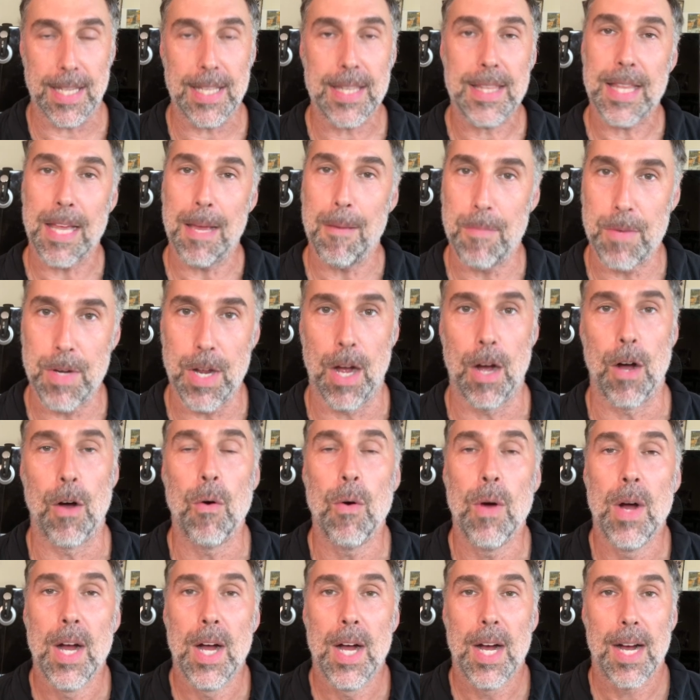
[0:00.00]
Let them
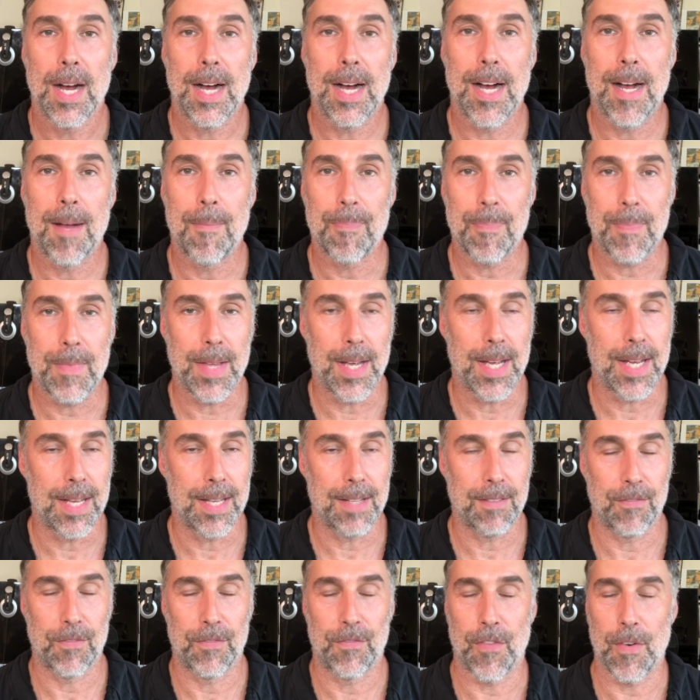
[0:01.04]
know
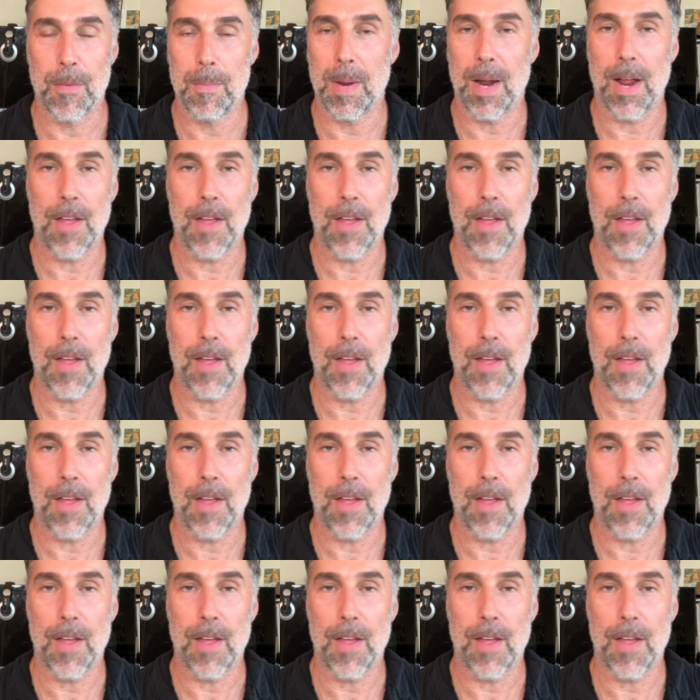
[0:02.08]
from